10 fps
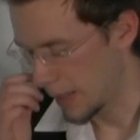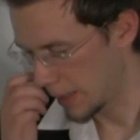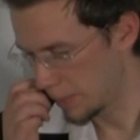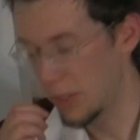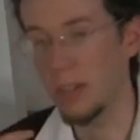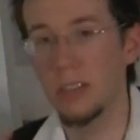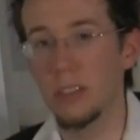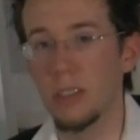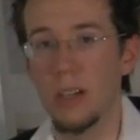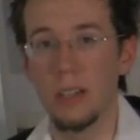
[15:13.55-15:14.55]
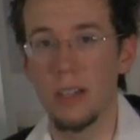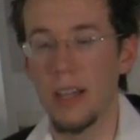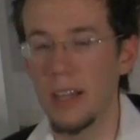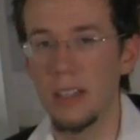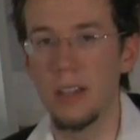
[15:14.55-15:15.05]
you can start on
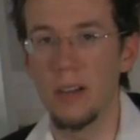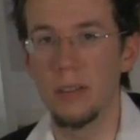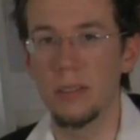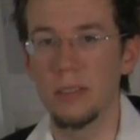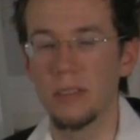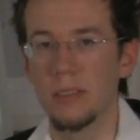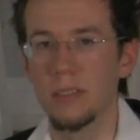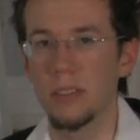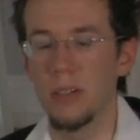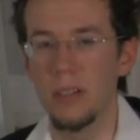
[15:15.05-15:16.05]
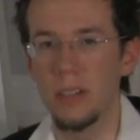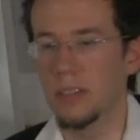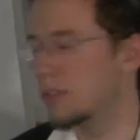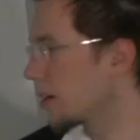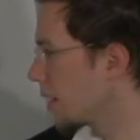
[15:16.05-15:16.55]
any note. So you
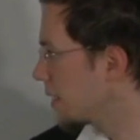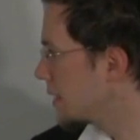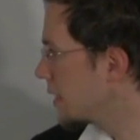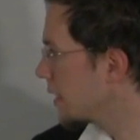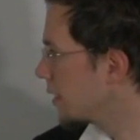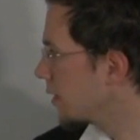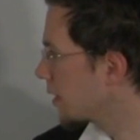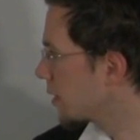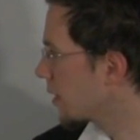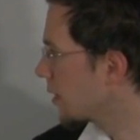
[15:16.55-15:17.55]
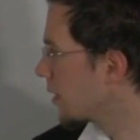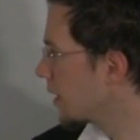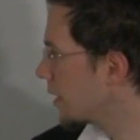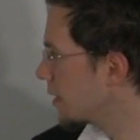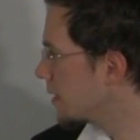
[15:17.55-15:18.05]
could start on D and you could go
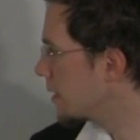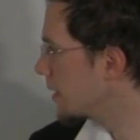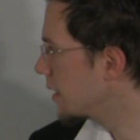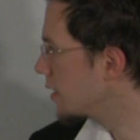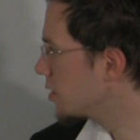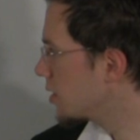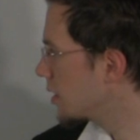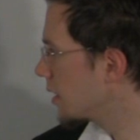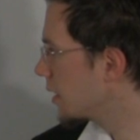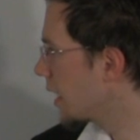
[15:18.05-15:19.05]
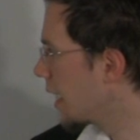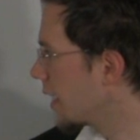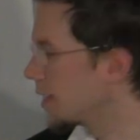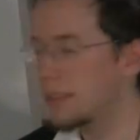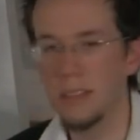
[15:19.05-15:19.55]
D, E, G,
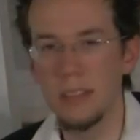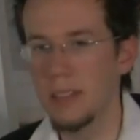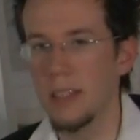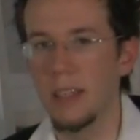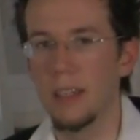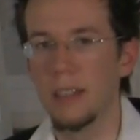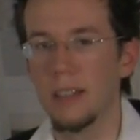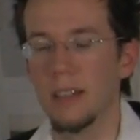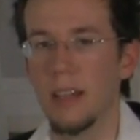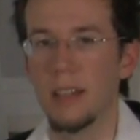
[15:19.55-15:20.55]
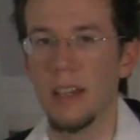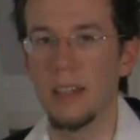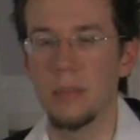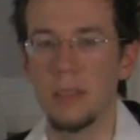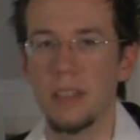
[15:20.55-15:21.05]
A, C. And that
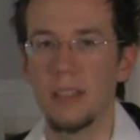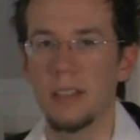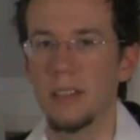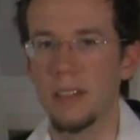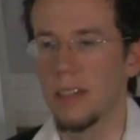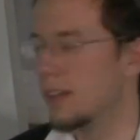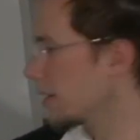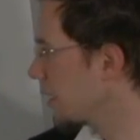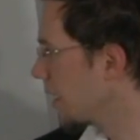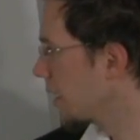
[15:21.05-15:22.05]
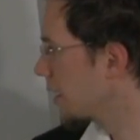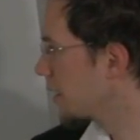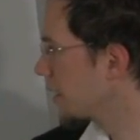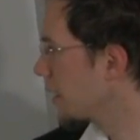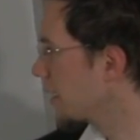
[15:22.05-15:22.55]
could be
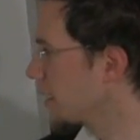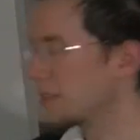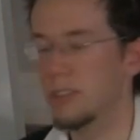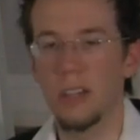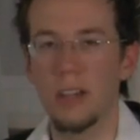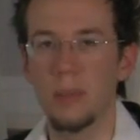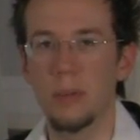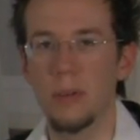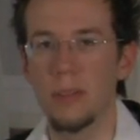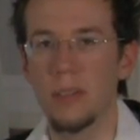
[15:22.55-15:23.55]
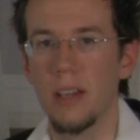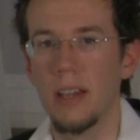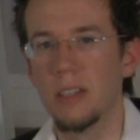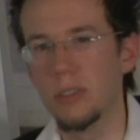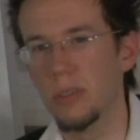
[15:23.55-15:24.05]
another starting point.
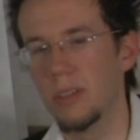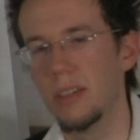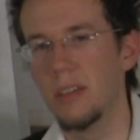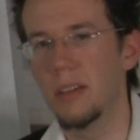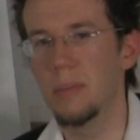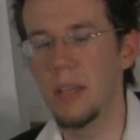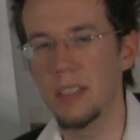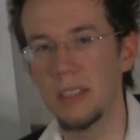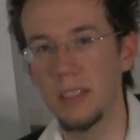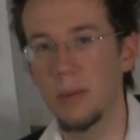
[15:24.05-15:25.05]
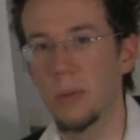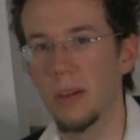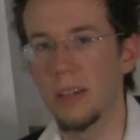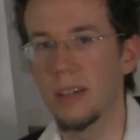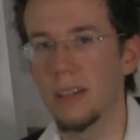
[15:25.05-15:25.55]
So you can basically
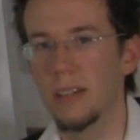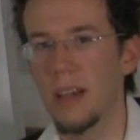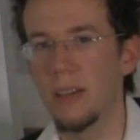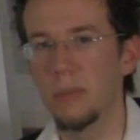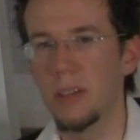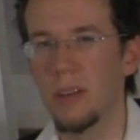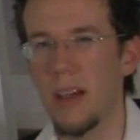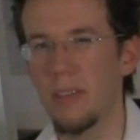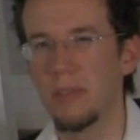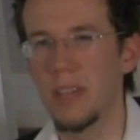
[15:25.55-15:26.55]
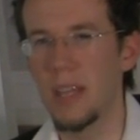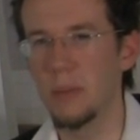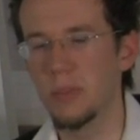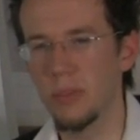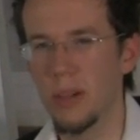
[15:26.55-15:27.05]
work, now we don't have
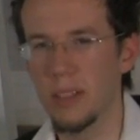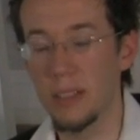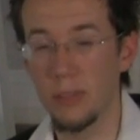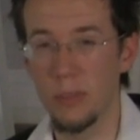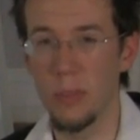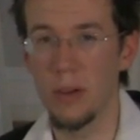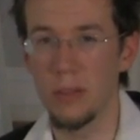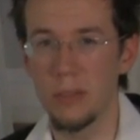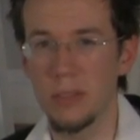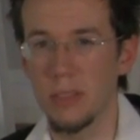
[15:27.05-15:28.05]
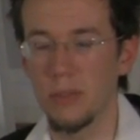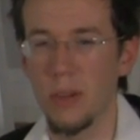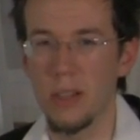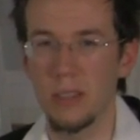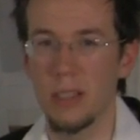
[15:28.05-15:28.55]
names for all the different modes as
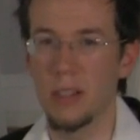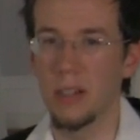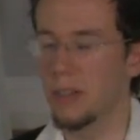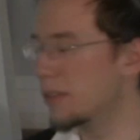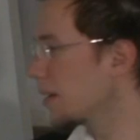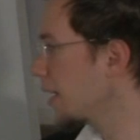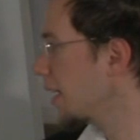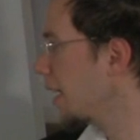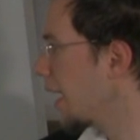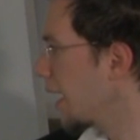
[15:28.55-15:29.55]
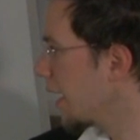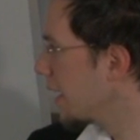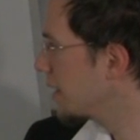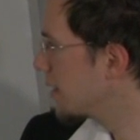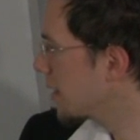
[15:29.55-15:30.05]
far as I know.
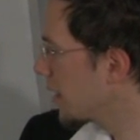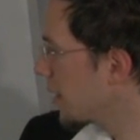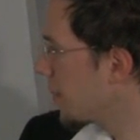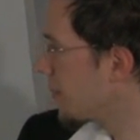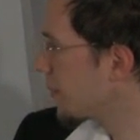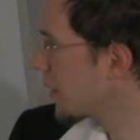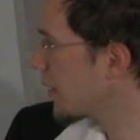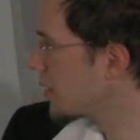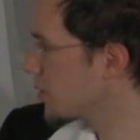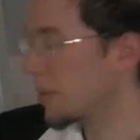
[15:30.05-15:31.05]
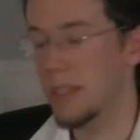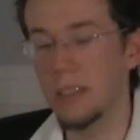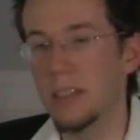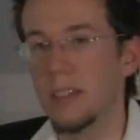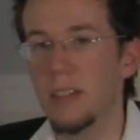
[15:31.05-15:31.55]
And so
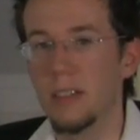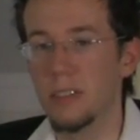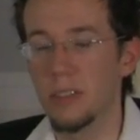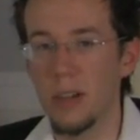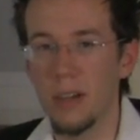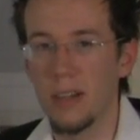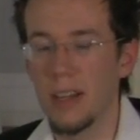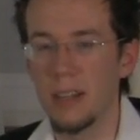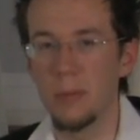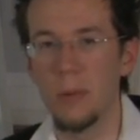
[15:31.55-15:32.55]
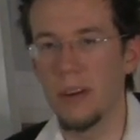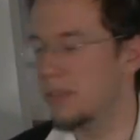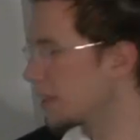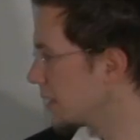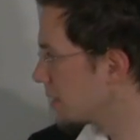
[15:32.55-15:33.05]
basically you could start on any one
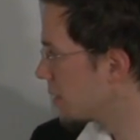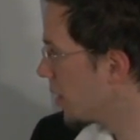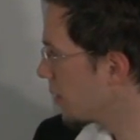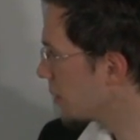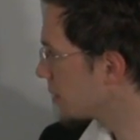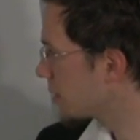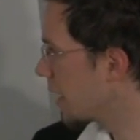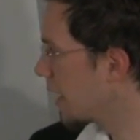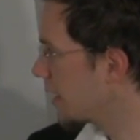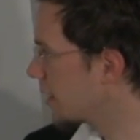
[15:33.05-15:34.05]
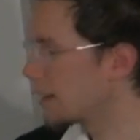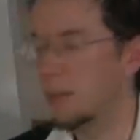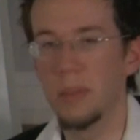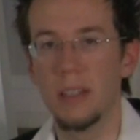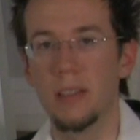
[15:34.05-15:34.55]
of these notes and it
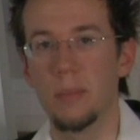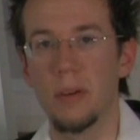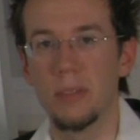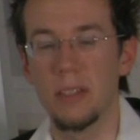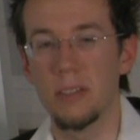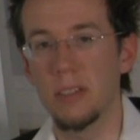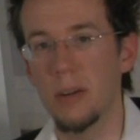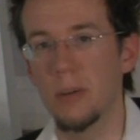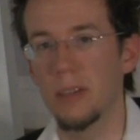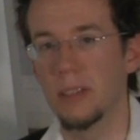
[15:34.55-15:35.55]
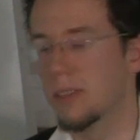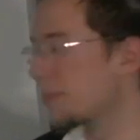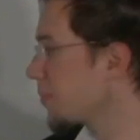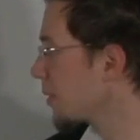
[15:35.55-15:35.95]
can be the mode that you start with.